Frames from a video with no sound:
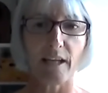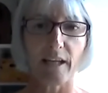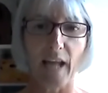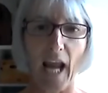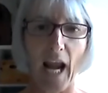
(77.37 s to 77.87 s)

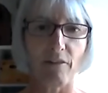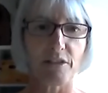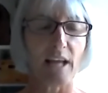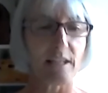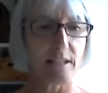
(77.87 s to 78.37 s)
and
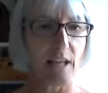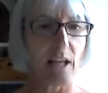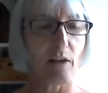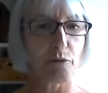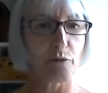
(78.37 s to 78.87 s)
carers as that
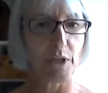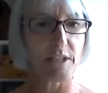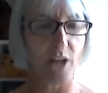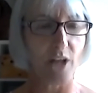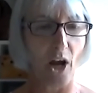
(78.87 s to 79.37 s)
loved one
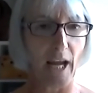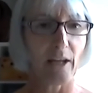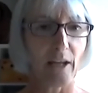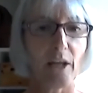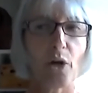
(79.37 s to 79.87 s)
is
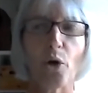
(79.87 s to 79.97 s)
dying.